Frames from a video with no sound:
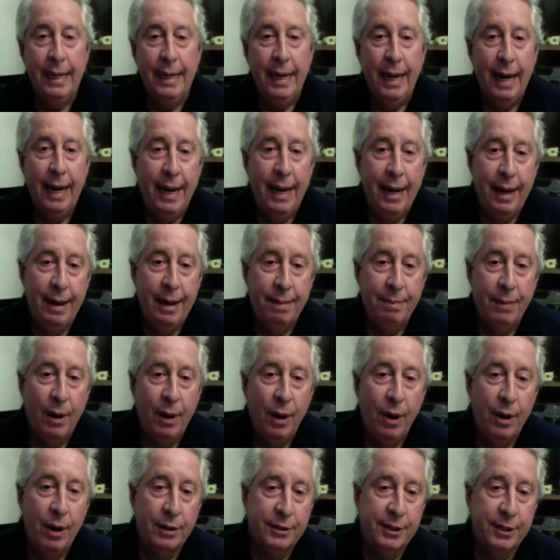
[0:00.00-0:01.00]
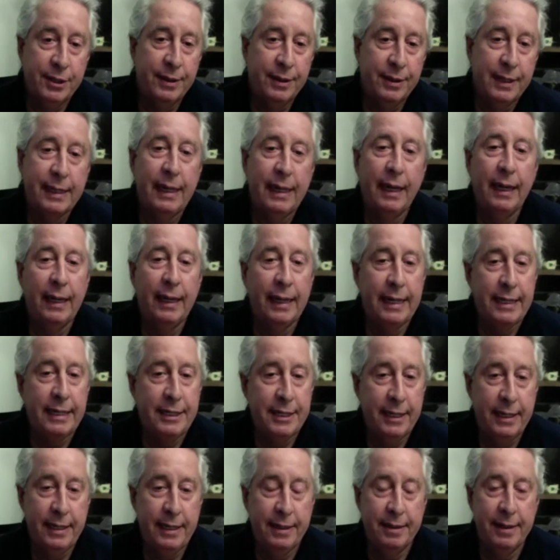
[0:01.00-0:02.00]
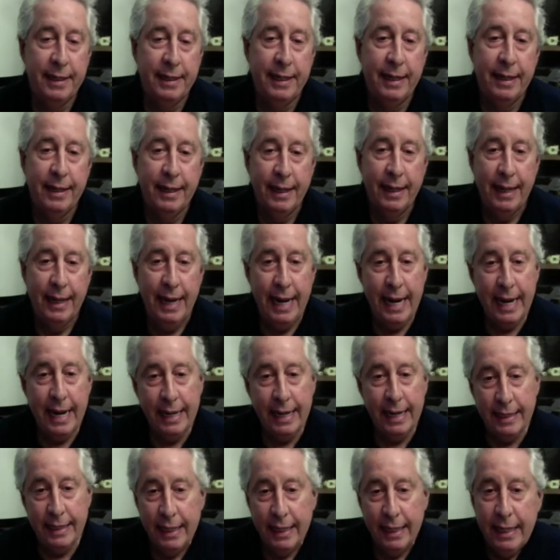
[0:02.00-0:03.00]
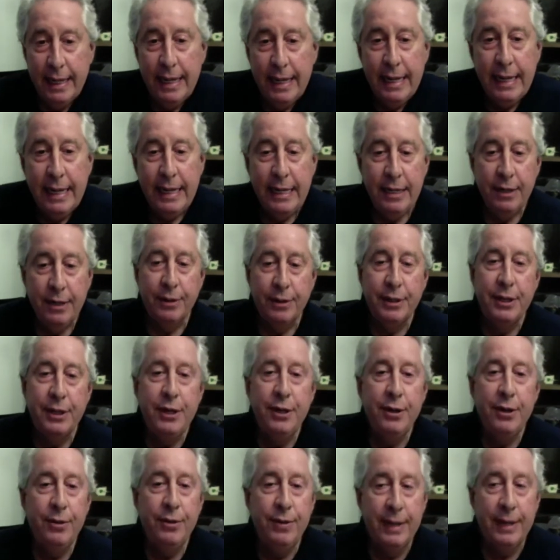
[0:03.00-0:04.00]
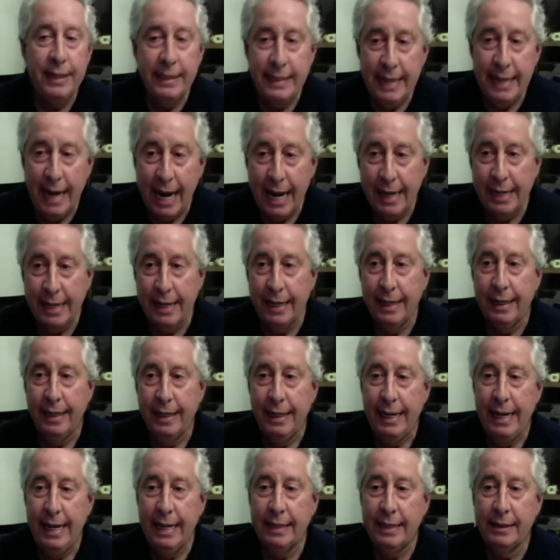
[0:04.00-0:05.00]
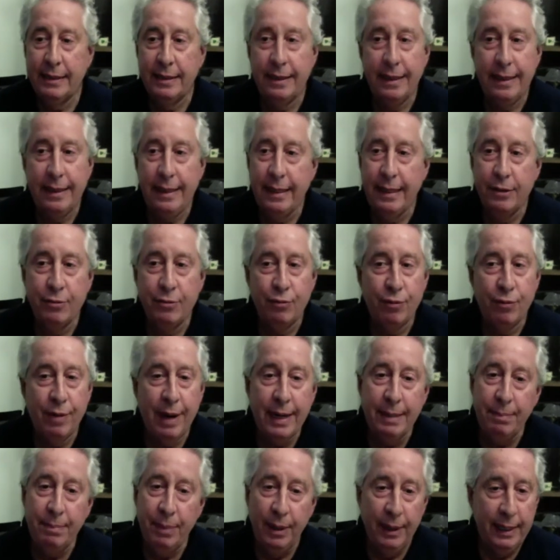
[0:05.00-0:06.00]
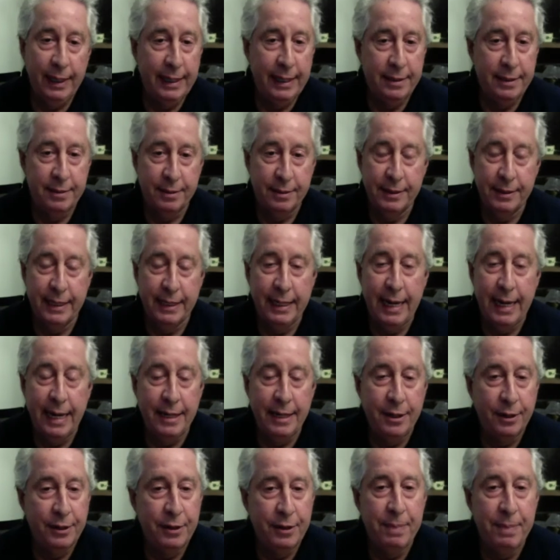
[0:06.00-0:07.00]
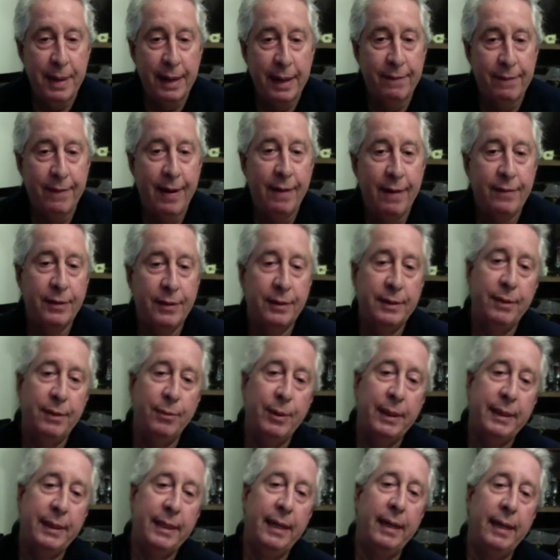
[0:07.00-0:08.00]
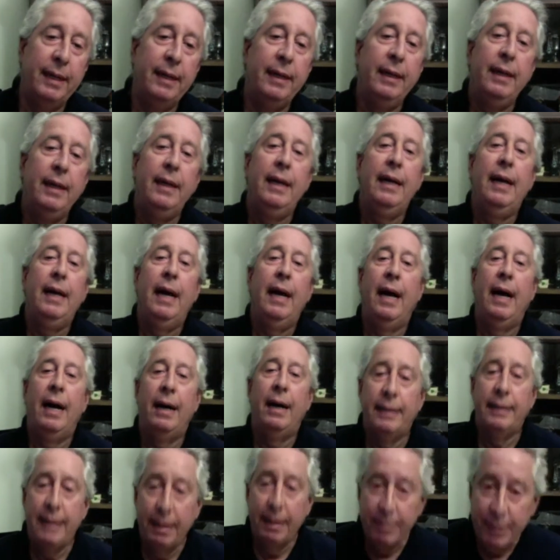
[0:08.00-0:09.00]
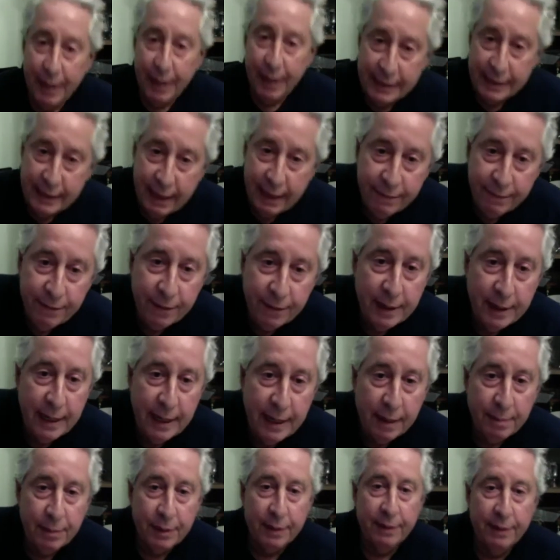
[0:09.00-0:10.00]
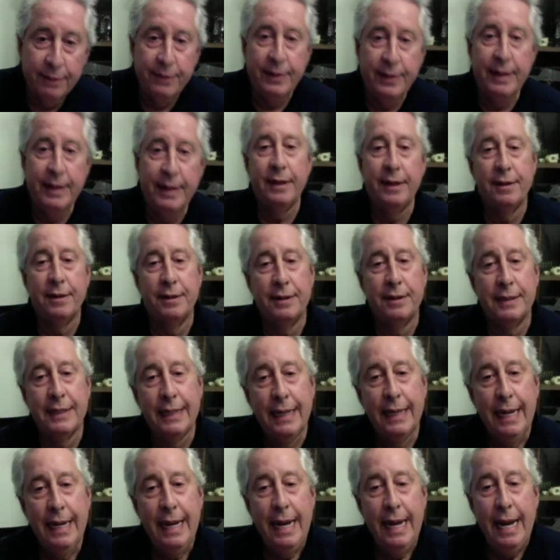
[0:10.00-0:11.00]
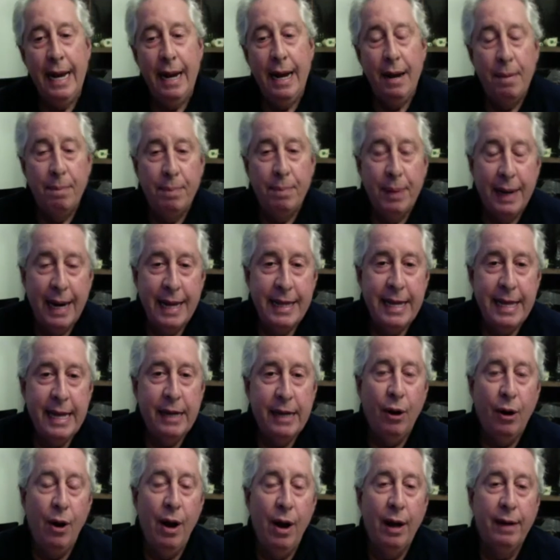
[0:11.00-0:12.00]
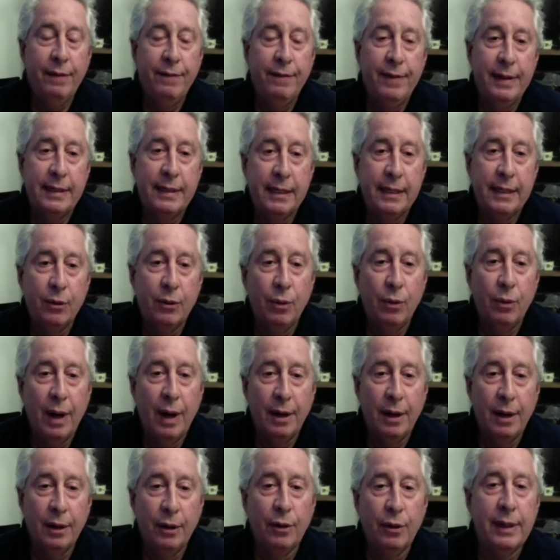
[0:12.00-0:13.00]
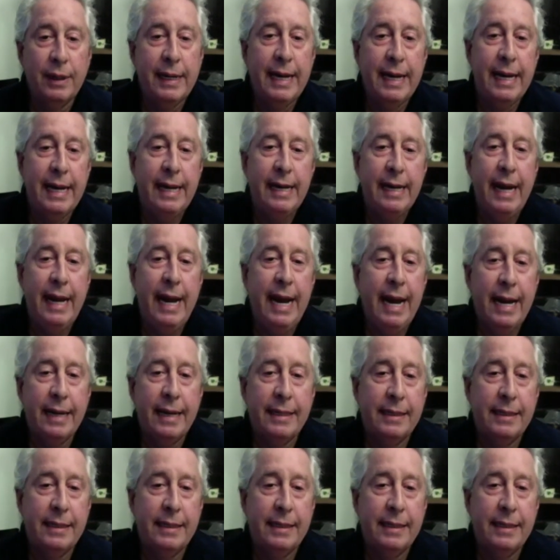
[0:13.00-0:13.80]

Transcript: um, also the collegiate area. And you know, you and Donna as incredible leaders, and I know you've been involved with, uh, WSF for a number of years. But I think all of us are, are looking at